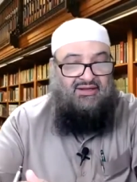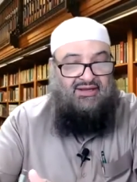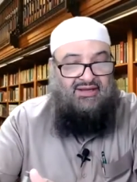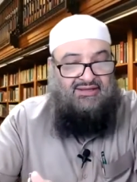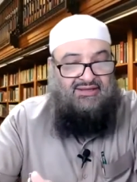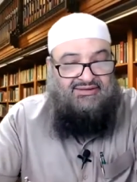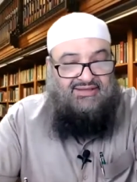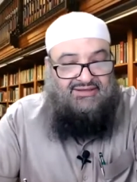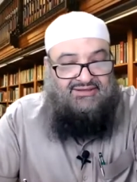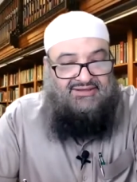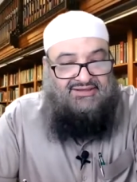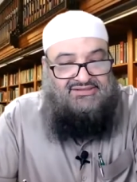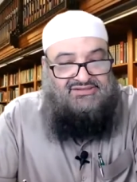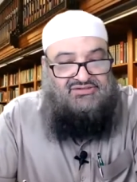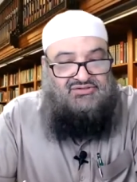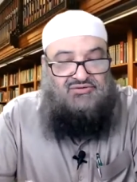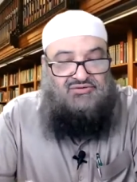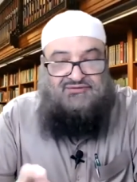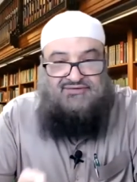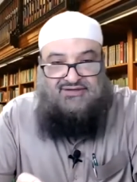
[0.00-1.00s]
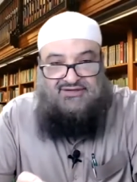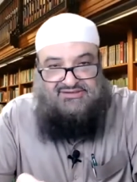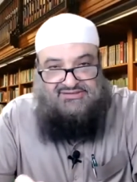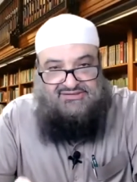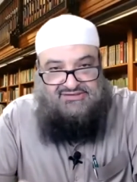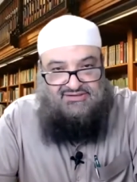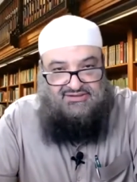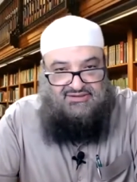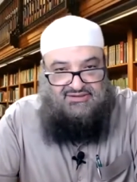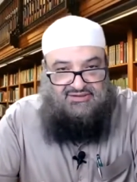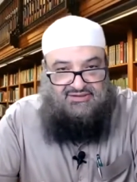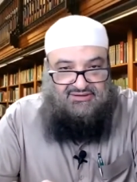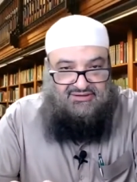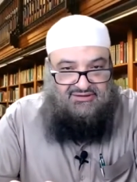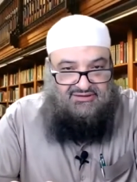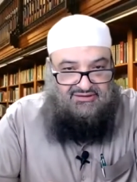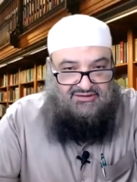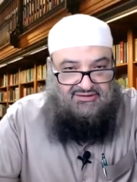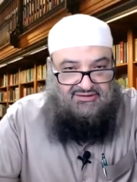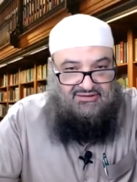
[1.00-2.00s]
And that is two things.
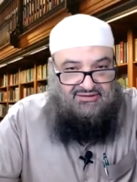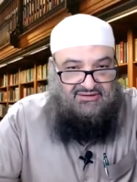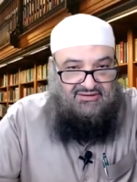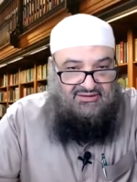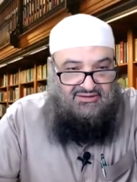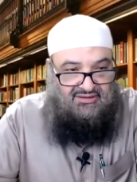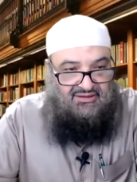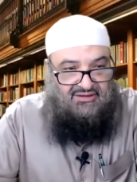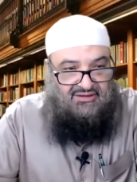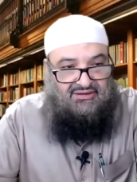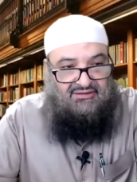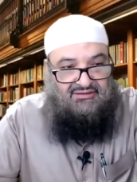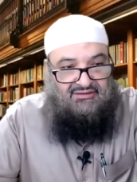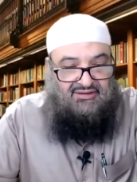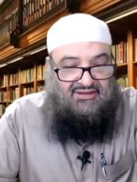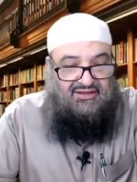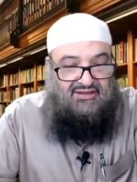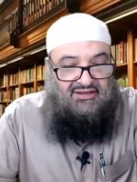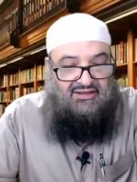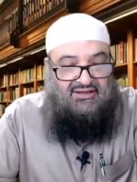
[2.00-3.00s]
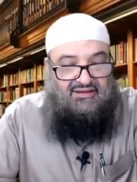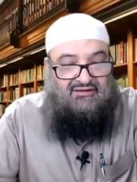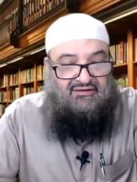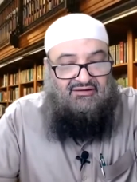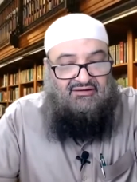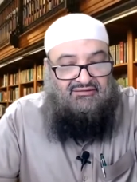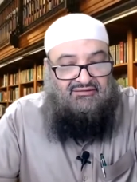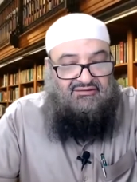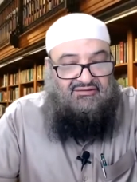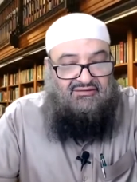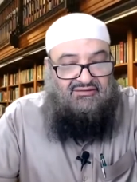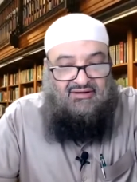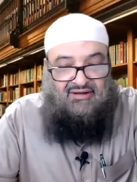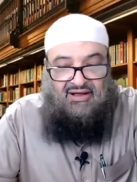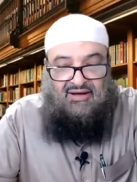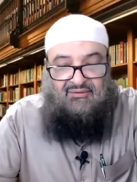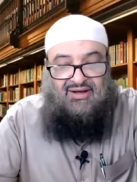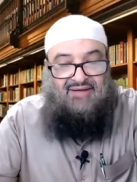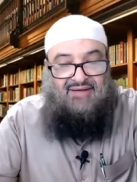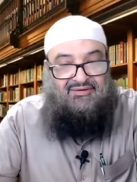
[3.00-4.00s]
The
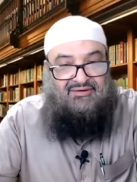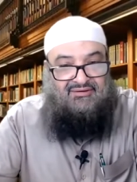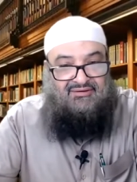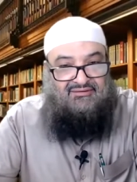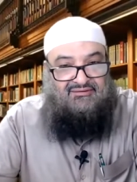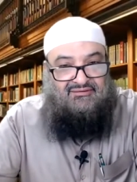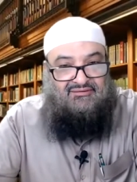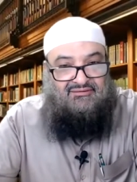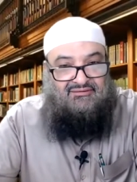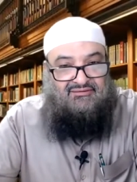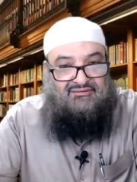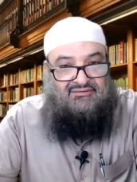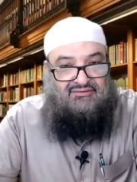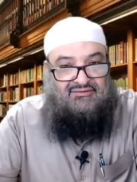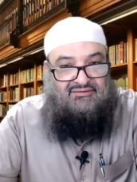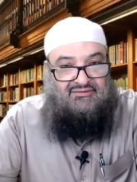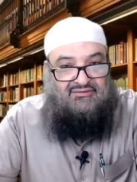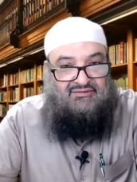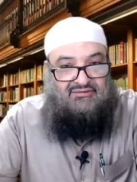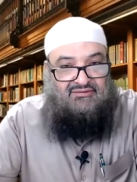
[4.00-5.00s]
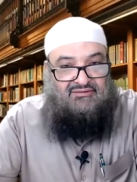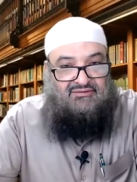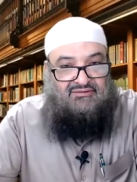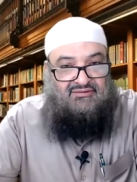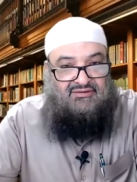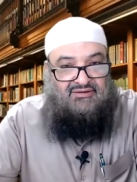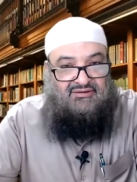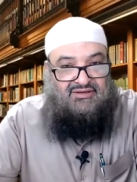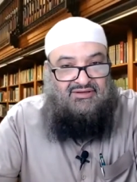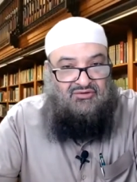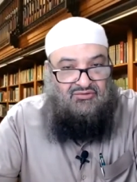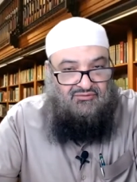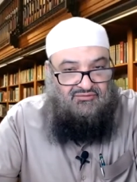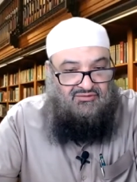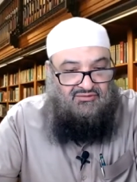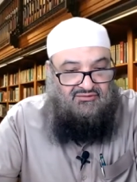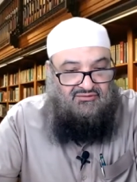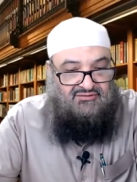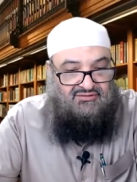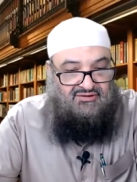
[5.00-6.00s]
awamir, the
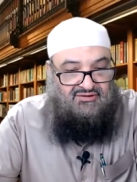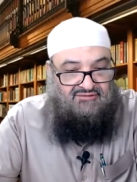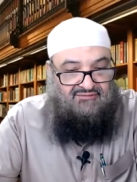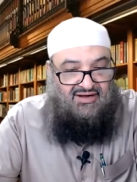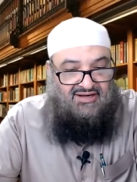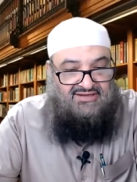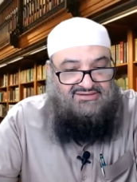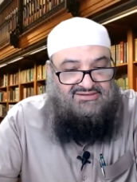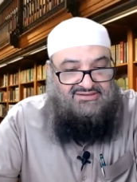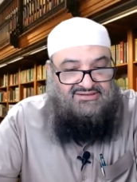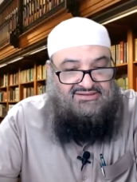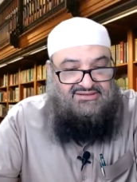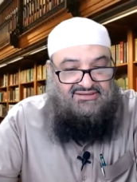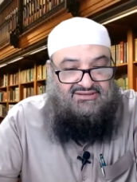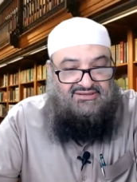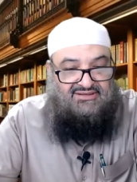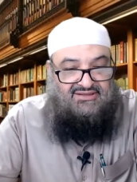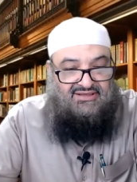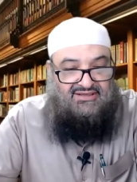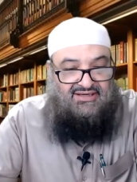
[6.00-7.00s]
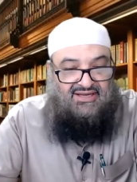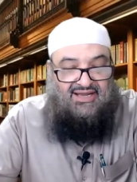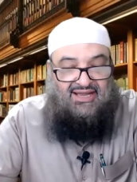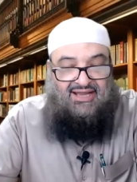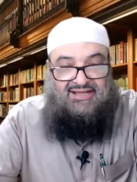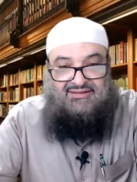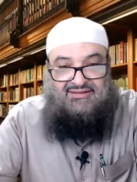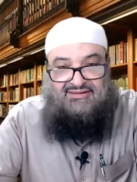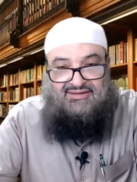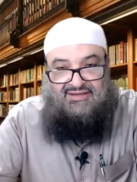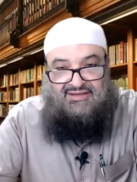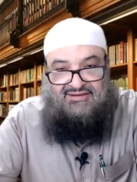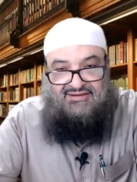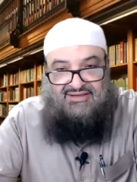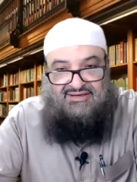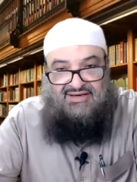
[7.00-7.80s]
commands, and the